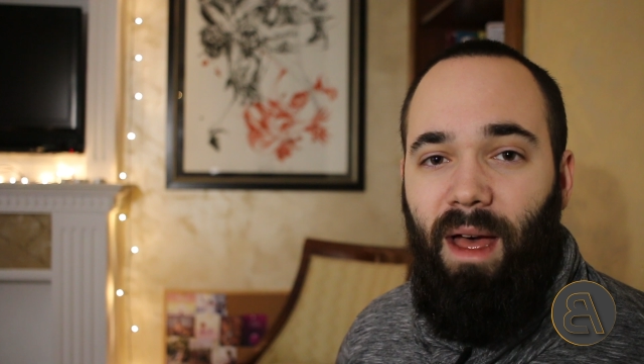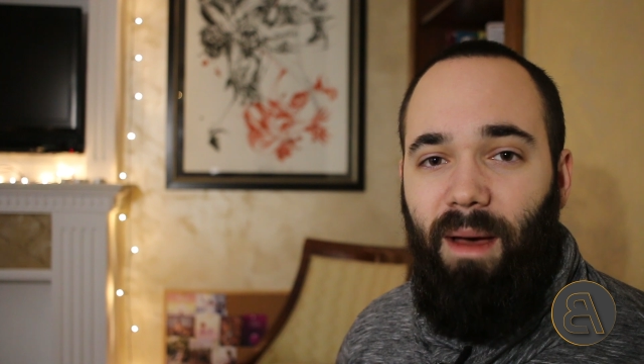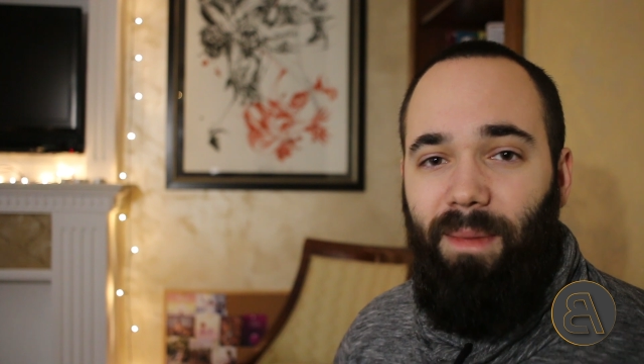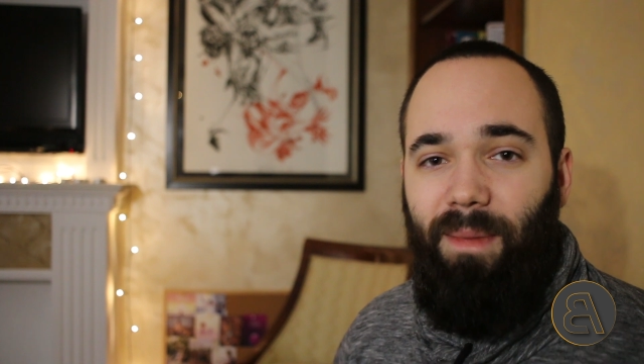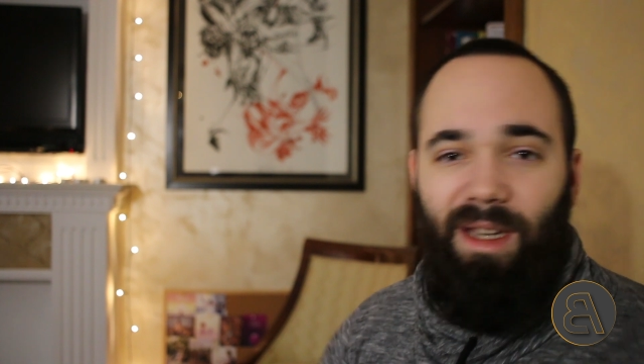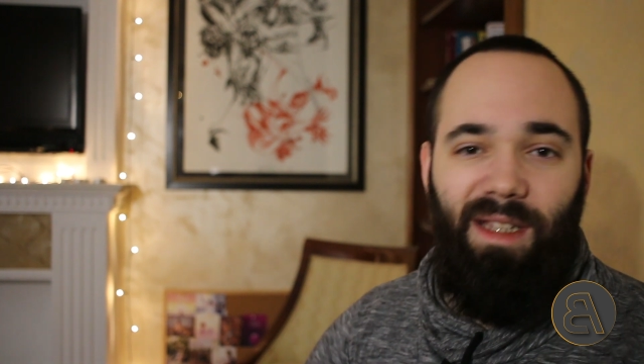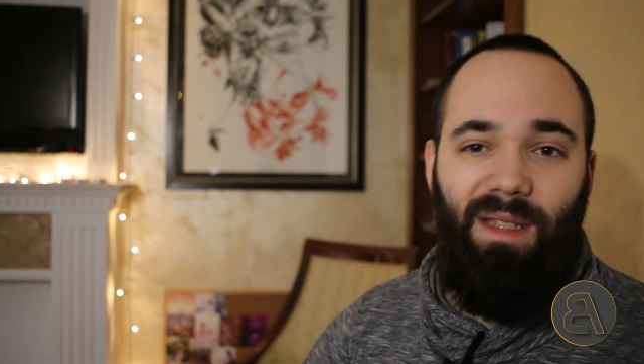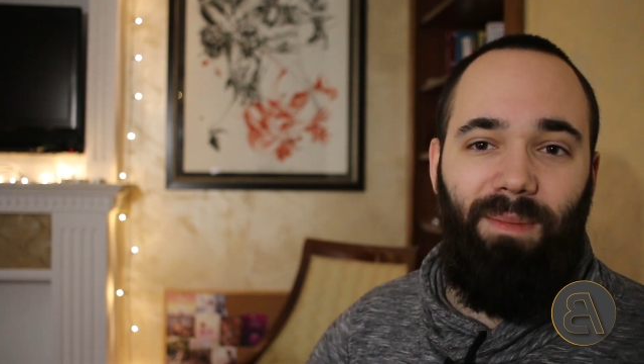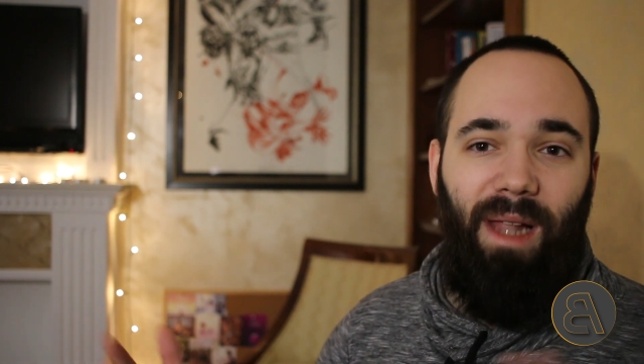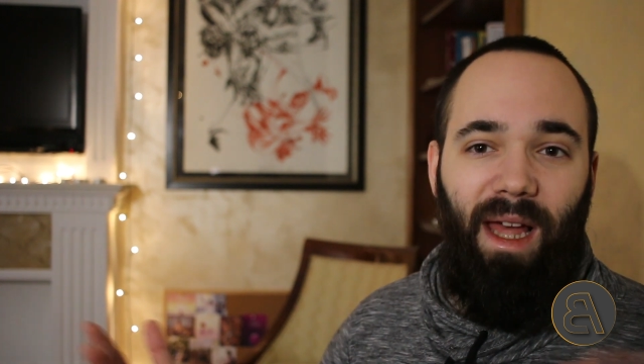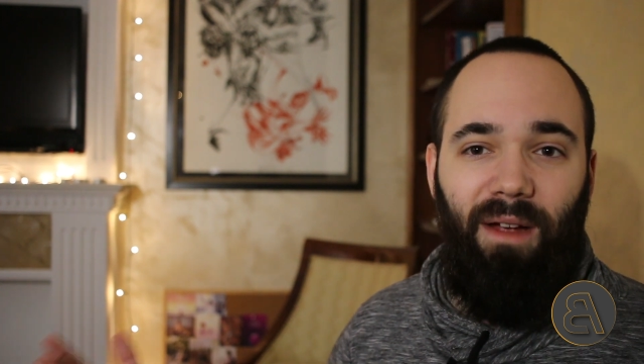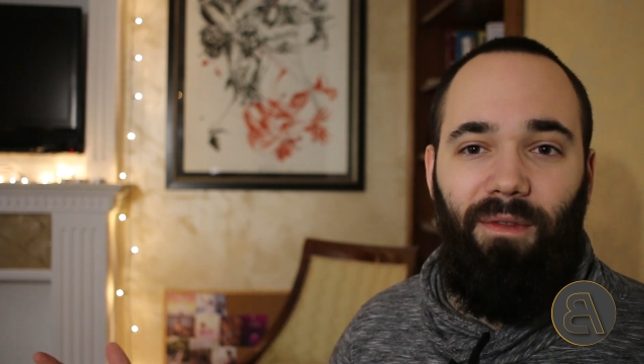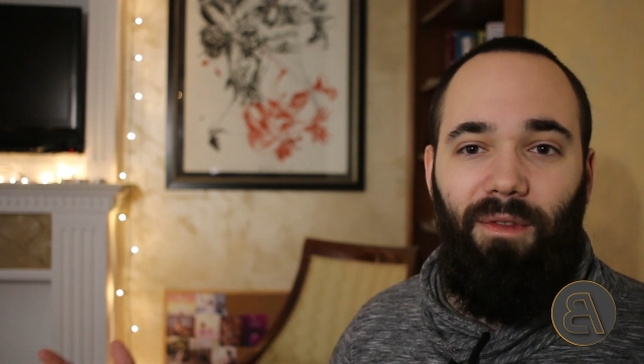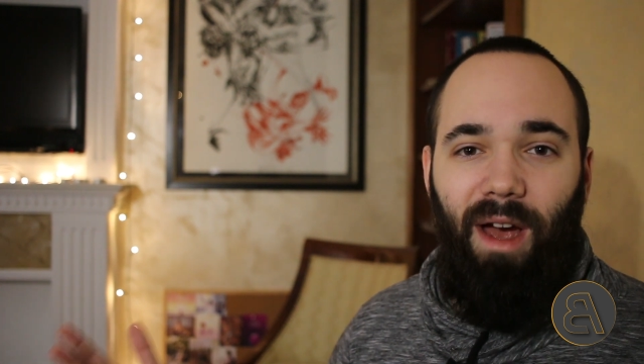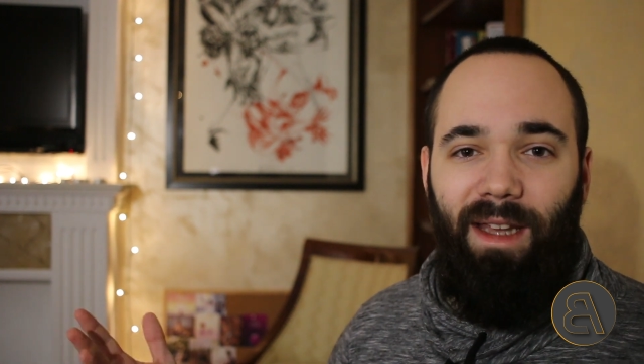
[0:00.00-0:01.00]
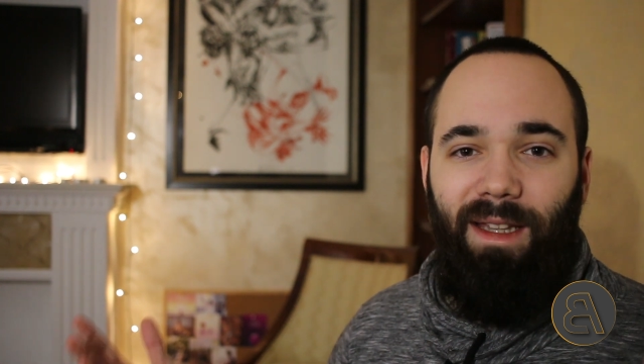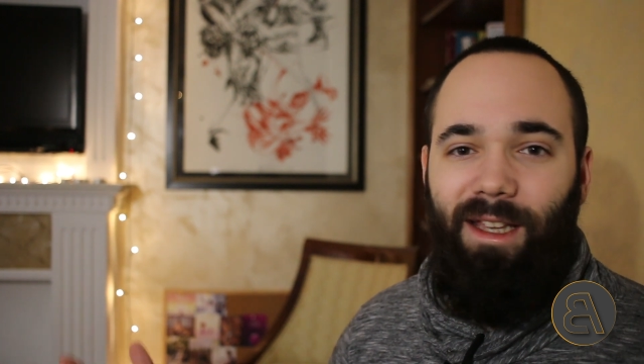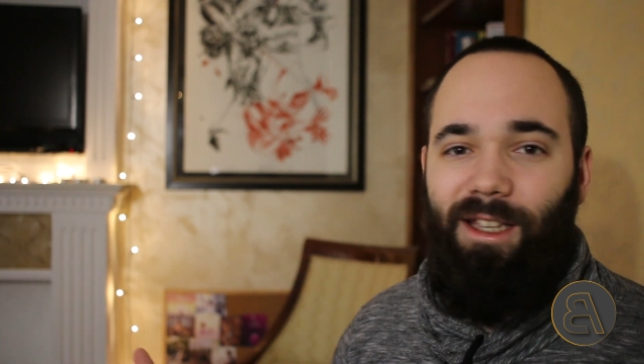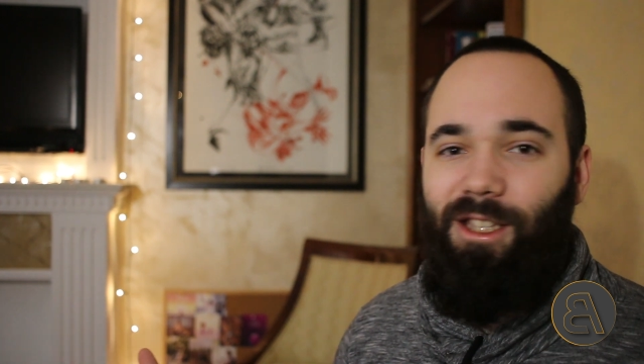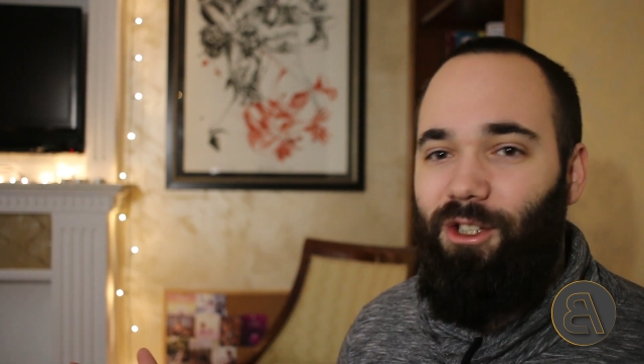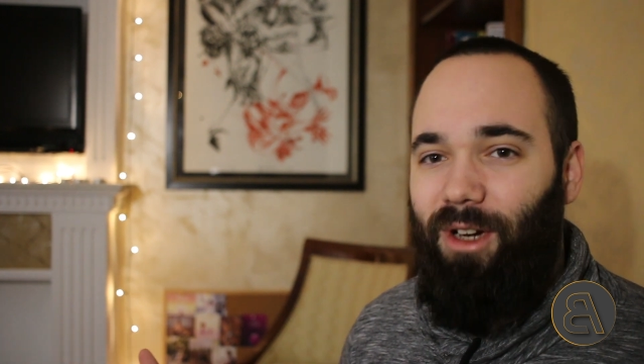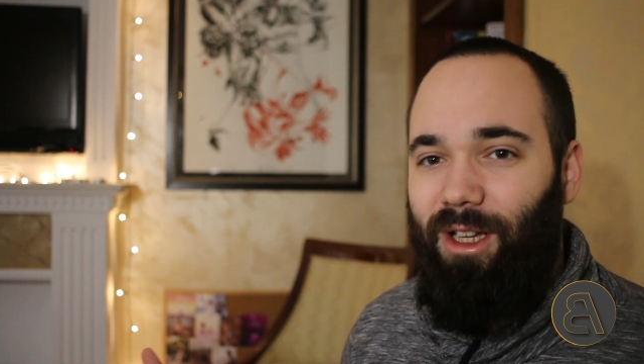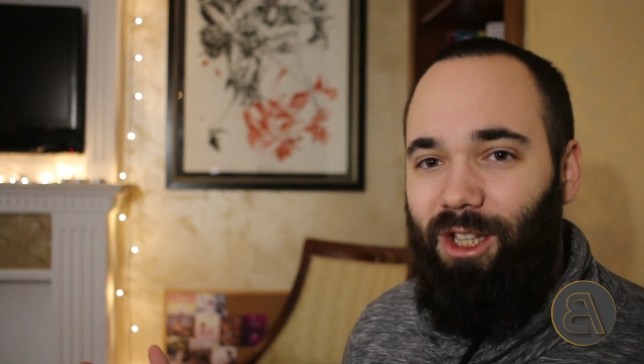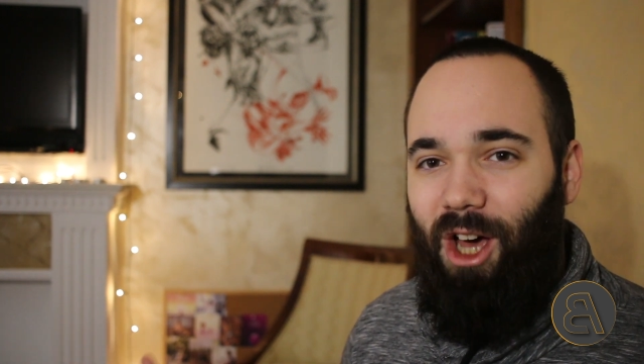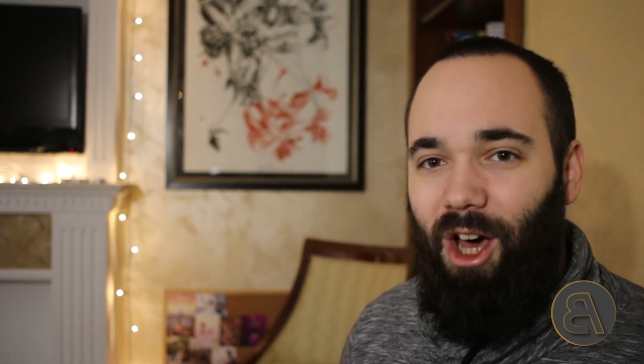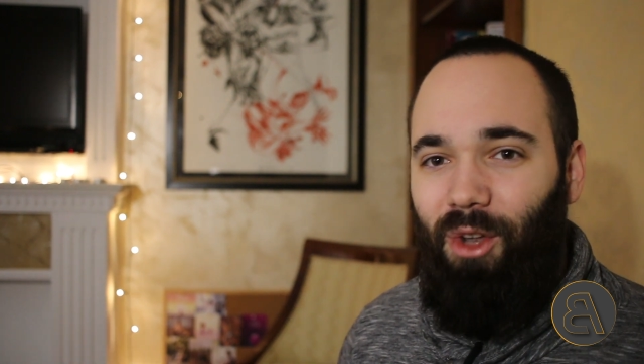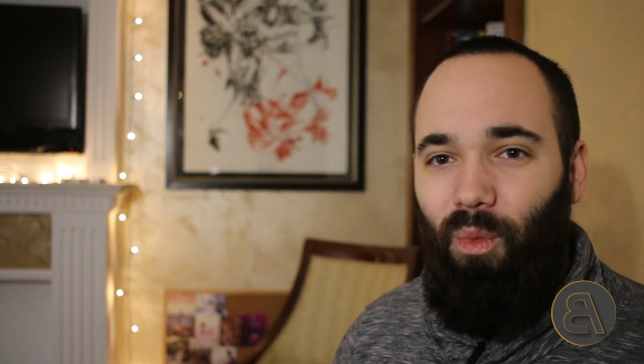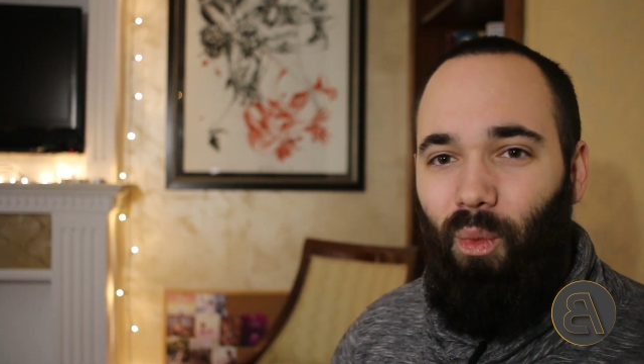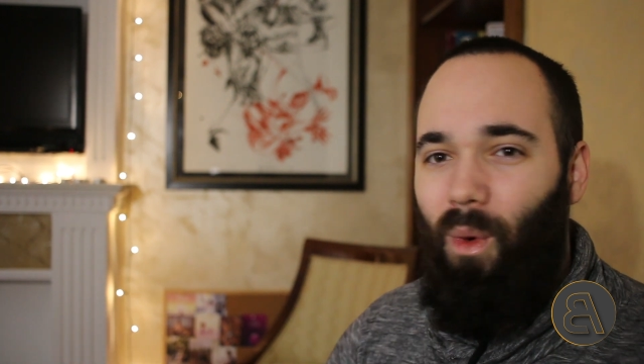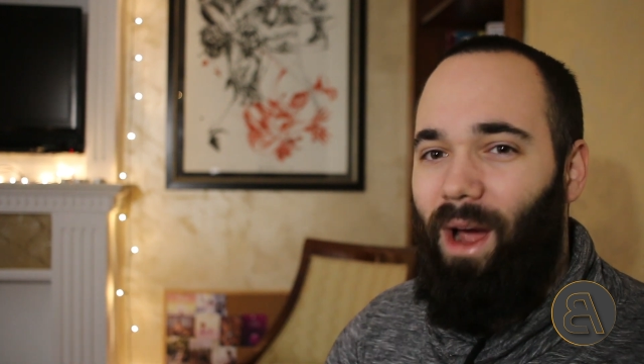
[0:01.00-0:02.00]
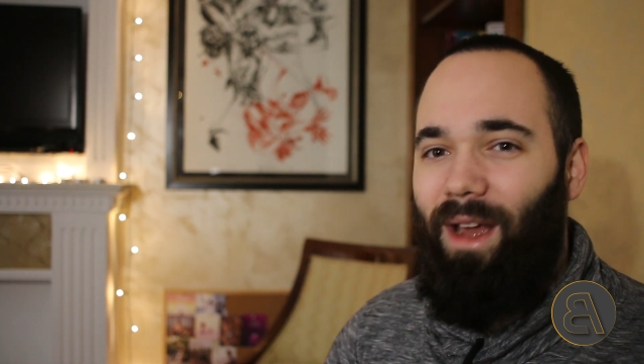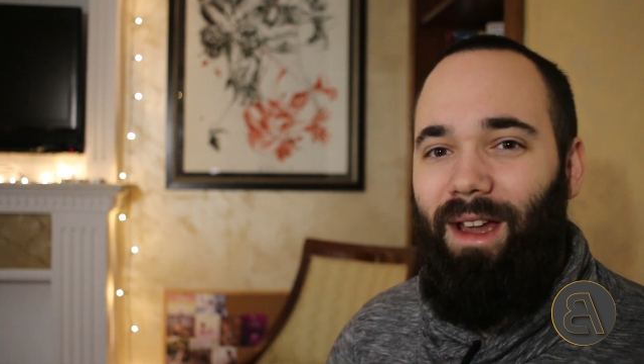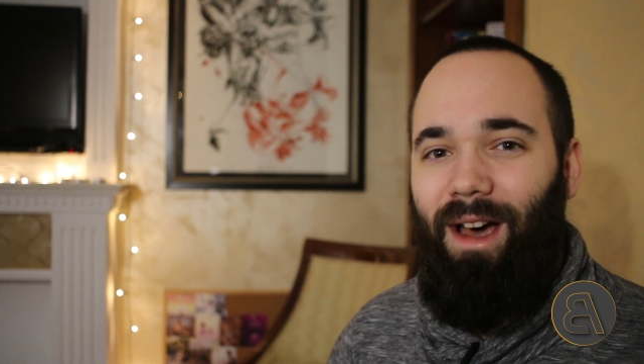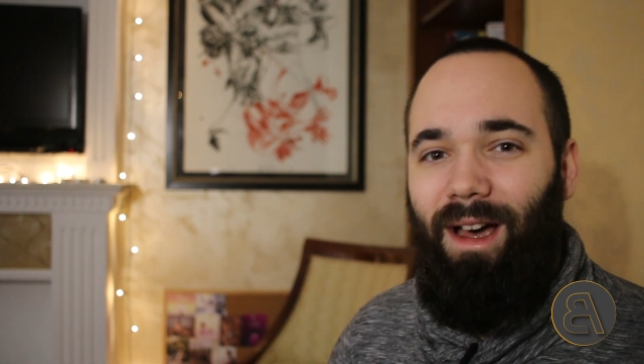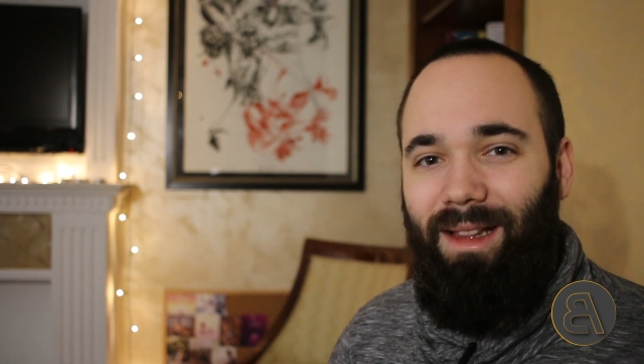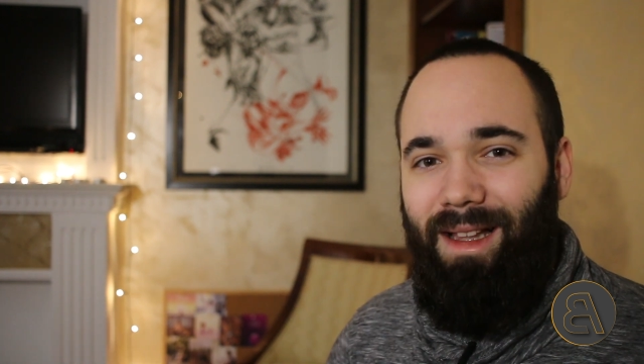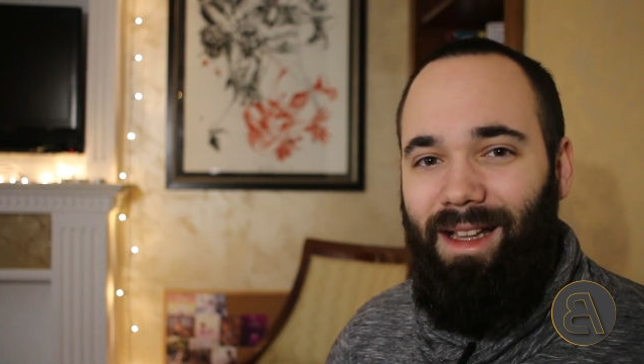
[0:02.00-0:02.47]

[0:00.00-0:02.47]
but it's Black Friday, so I thought, why not?